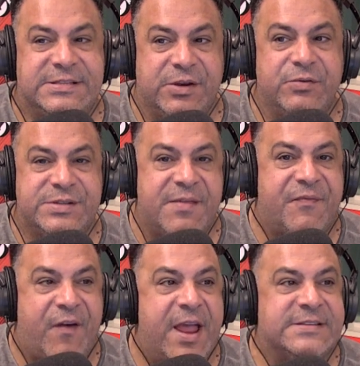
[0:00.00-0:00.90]
do to the
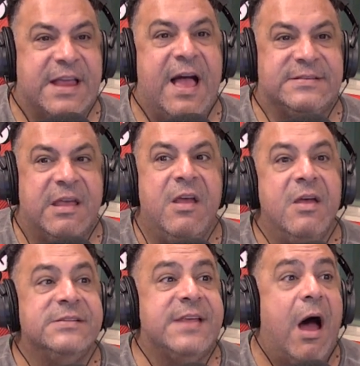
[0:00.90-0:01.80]
franchise.
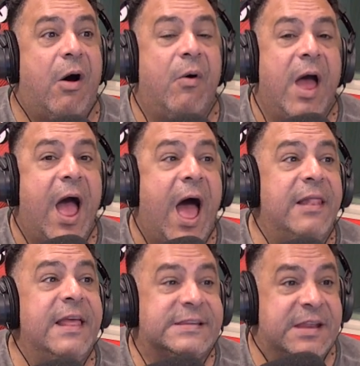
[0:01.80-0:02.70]
So
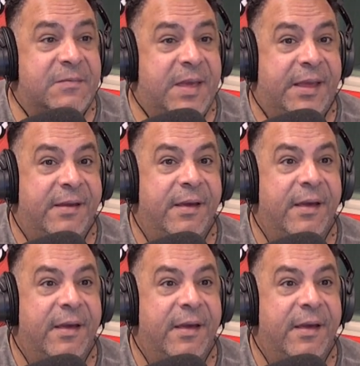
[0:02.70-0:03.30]
listen to me.